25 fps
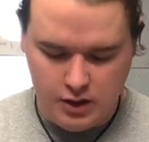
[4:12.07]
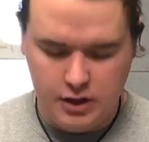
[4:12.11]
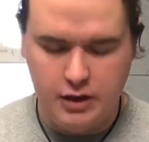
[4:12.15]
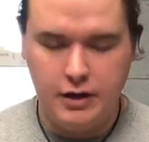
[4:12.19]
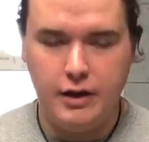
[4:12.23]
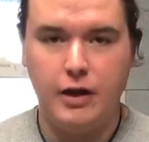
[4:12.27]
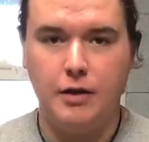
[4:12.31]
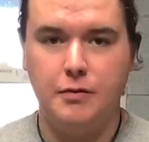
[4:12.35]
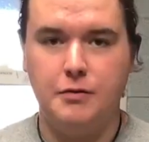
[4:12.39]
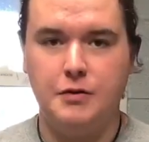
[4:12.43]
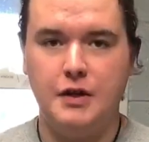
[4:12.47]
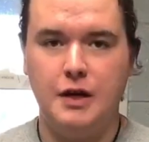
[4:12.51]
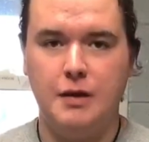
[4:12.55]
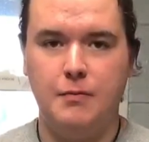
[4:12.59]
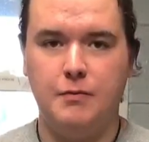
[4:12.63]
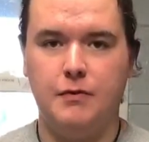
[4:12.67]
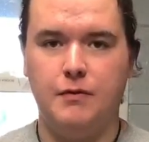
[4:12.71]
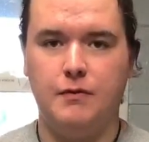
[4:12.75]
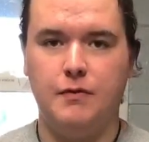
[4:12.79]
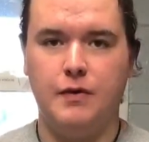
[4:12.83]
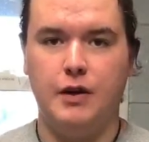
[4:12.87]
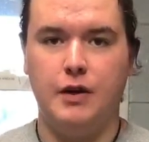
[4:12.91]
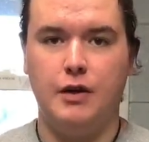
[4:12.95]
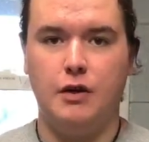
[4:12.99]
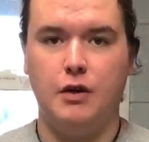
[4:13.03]
Now James
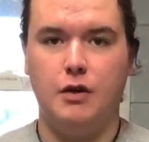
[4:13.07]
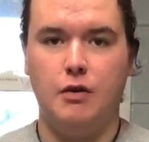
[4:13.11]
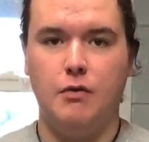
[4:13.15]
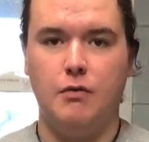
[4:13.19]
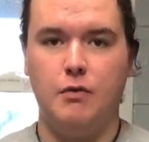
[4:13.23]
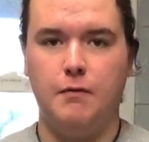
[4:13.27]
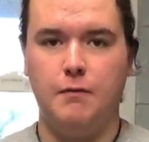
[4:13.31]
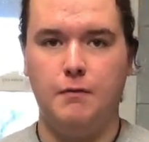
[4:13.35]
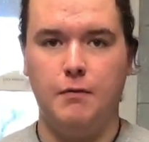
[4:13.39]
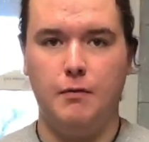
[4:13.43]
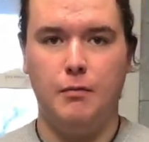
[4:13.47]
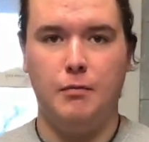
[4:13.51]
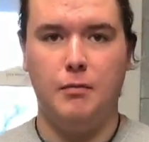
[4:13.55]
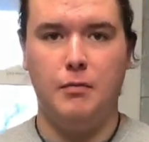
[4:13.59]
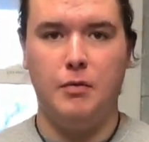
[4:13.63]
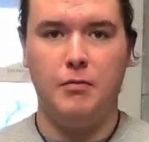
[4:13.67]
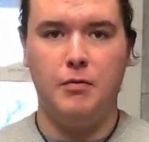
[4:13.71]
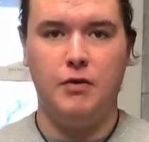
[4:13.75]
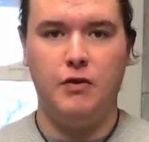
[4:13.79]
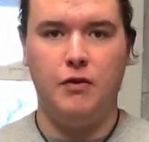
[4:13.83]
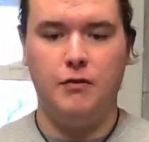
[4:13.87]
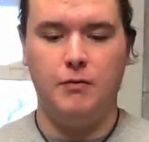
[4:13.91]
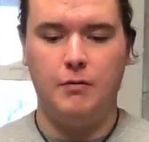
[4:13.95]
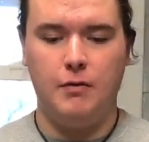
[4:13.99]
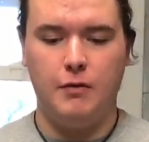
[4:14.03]
Franco, if you remember
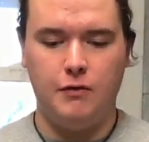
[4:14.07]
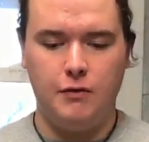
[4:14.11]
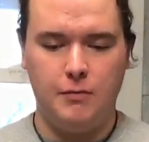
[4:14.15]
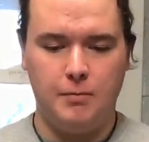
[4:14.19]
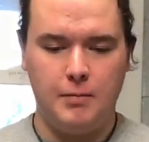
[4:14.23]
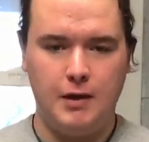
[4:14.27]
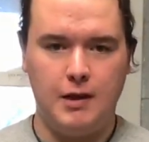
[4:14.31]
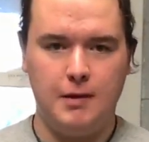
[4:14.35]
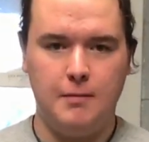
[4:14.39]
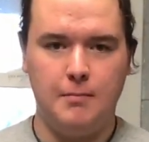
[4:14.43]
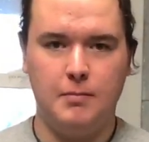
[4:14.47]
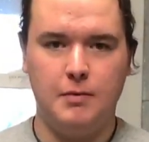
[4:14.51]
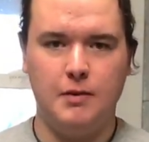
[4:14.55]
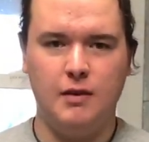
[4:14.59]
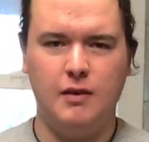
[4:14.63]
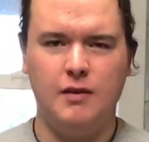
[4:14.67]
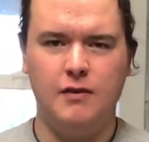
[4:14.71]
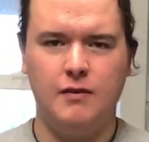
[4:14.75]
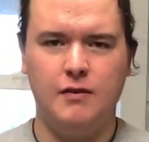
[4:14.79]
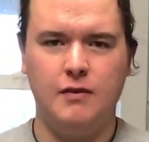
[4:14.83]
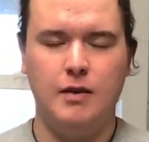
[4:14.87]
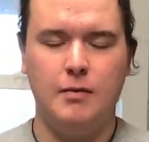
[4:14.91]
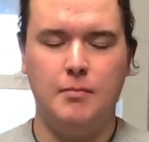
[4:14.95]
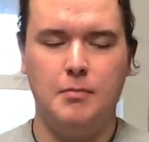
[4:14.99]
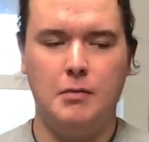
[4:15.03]
this recipe, please
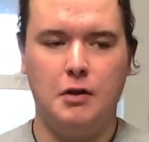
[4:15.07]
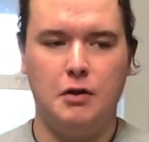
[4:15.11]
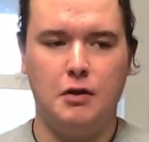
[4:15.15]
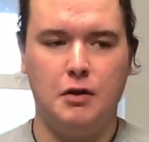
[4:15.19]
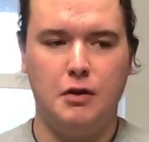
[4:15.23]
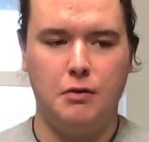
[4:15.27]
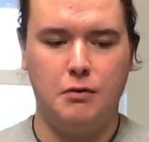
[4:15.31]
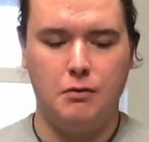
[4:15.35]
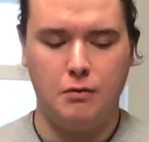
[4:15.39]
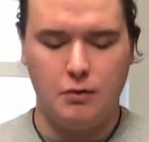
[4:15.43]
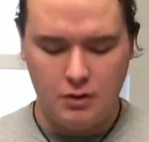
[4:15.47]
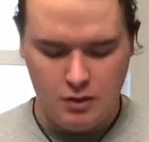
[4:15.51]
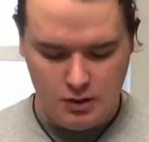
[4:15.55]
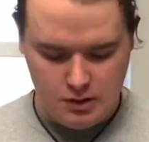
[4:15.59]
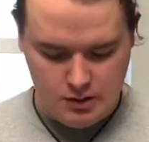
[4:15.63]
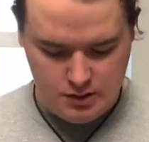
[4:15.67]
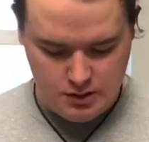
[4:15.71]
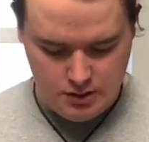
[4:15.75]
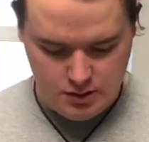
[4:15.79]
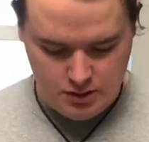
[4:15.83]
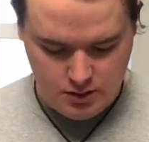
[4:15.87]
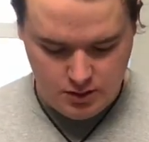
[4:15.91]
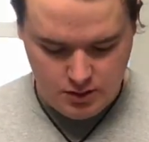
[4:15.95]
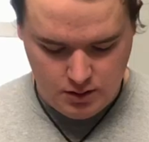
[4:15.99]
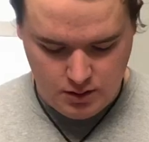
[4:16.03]
let me know
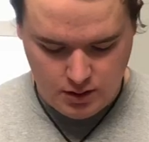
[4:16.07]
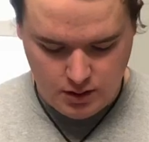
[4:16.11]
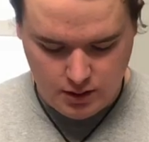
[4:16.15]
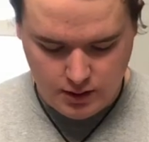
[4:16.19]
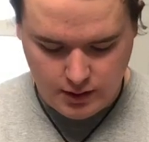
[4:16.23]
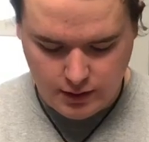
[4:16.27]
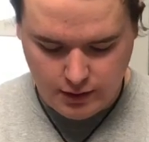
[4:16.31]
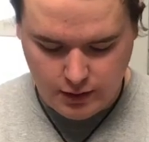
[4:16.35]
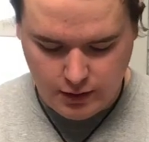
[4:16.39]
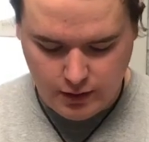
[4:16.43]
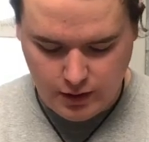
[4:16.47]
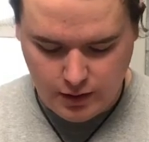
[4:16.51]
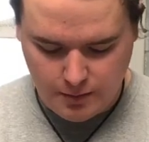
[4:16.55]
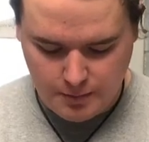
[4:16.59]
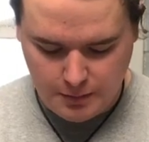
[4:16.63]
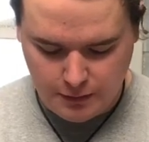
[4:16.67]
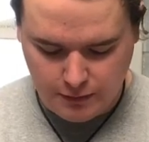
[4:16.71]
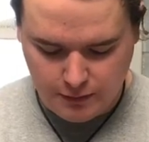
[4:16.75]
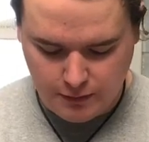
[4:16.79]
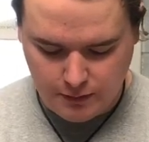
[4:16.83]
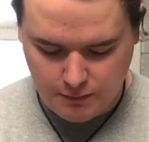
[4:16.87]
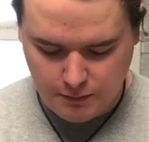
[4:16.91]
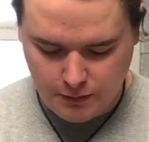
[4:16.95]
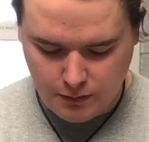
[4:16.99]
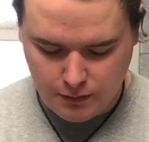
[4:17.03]
in the
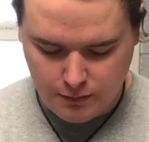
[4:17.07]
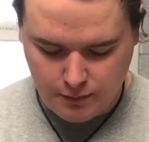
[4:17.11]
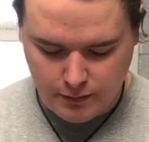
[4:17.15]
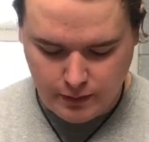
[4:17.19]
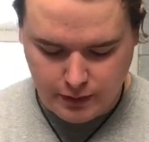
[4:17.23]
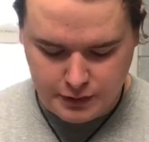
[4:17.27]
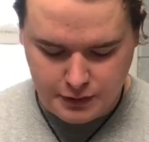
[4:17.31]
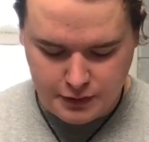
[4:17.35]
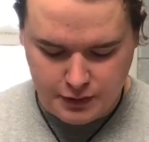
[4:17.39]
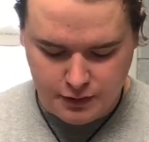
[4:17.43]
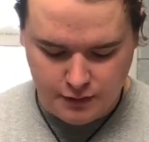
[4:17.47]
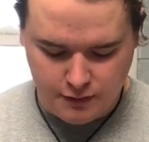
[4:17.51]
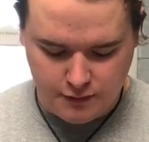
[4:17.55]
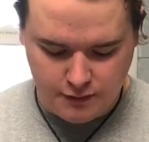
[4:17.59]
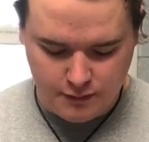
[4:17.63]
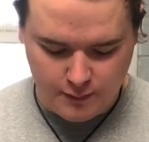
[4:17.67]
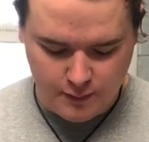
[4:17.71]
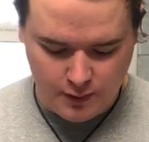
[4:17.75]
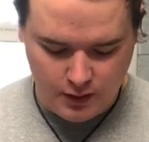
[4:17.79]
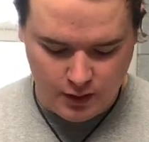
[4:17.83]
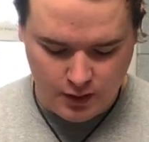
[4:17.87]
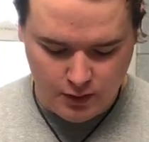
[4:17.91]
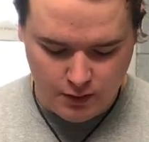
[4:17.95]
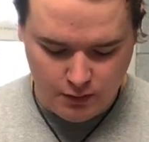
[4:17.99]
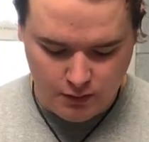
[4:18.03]
comments if you're watching this
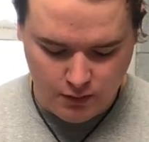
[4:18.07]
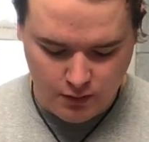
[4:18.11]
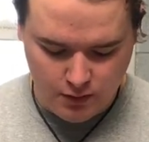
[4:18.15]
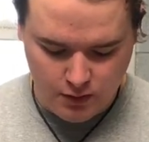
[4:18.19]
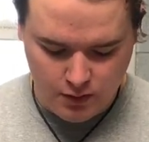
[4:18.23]
video,